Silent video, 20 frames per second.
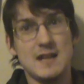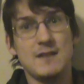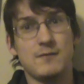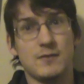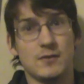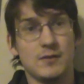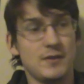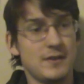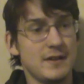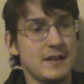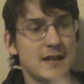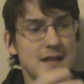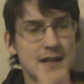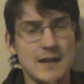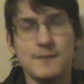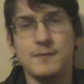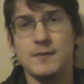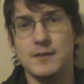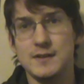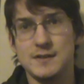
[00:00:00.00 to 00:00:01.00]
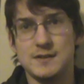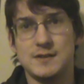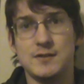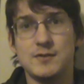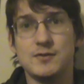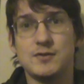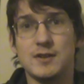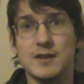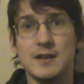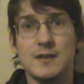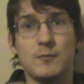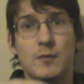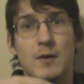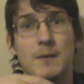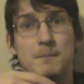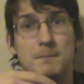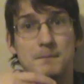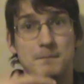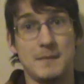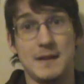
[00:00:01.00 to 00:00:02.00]
evil, the evil is usually
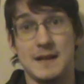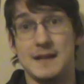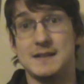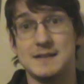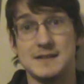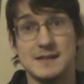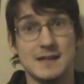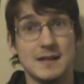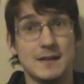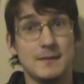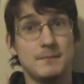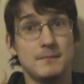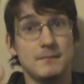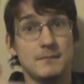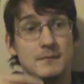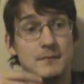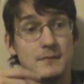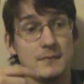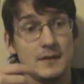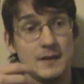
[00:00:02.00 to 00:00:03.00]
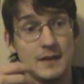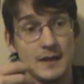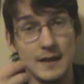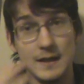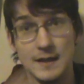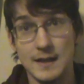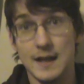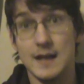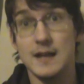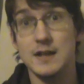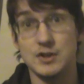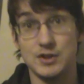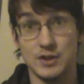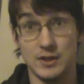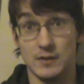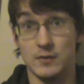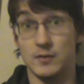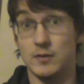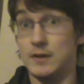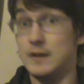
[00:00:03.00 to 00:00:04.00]
what makes them
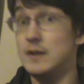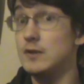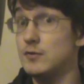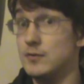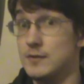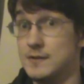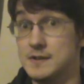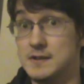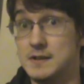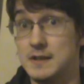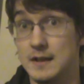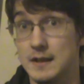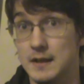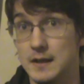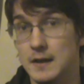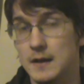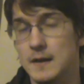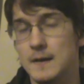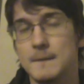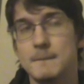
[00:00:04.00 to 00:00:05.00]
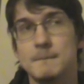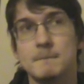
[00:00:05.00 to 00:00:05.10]
engaging or interesting.